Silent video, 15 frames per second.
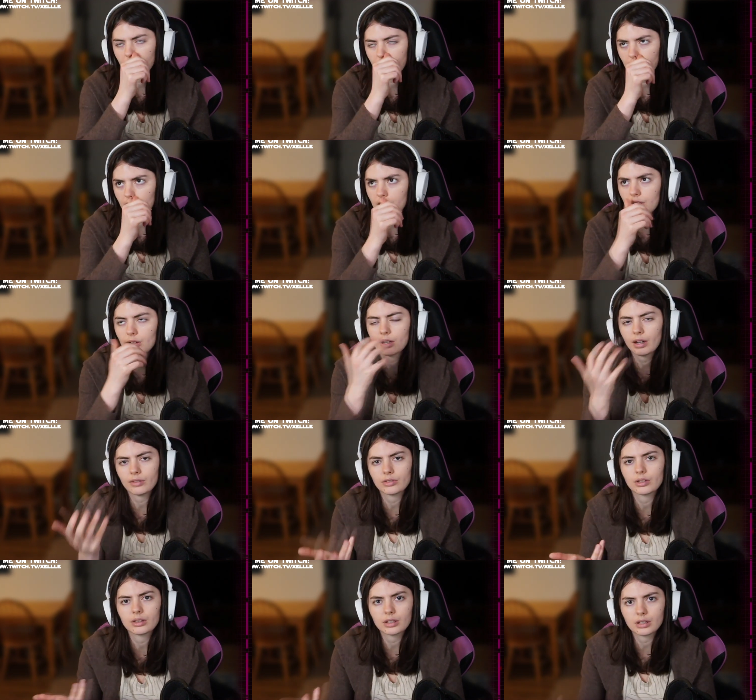think you have
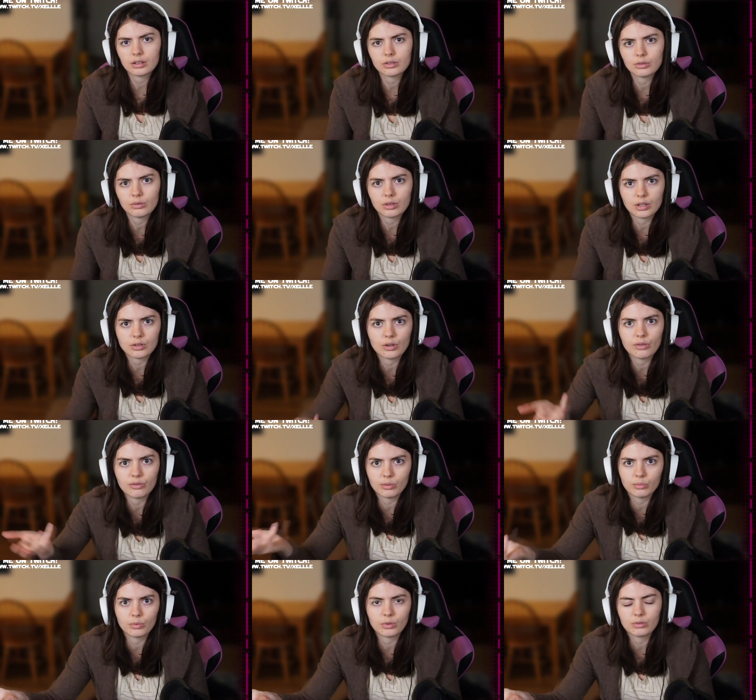to do things
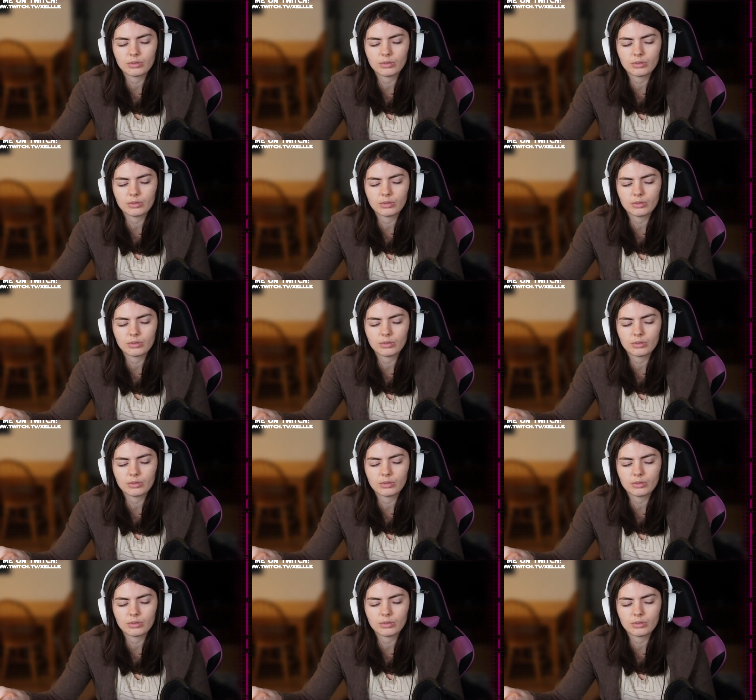overboard,